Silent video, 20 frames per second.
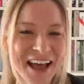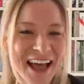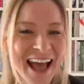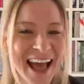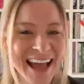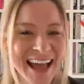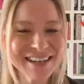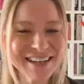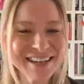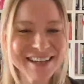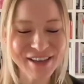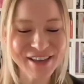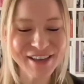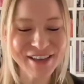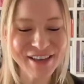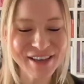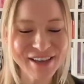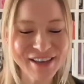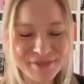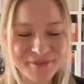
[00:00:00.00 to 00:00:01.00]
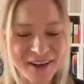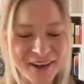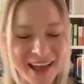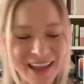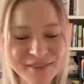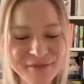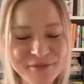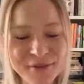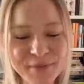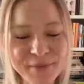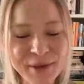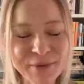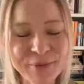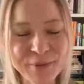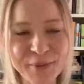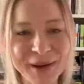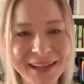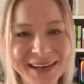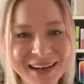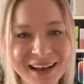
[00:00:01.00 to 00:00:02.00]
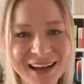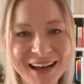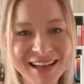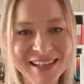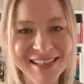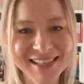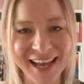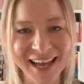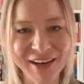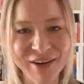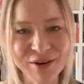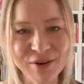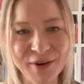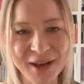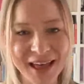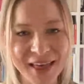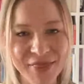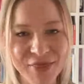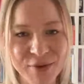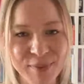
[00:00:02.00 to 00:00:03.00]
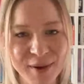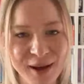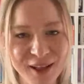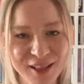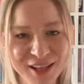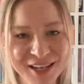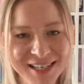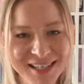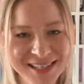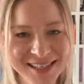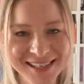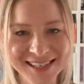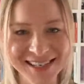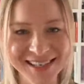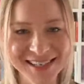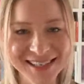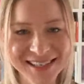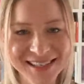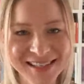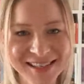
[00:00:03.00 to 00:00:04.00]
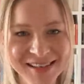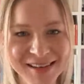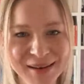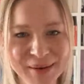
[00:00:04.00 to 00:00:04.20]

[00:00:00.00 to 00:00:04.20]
And can you define for me what a techno-anthropologist is?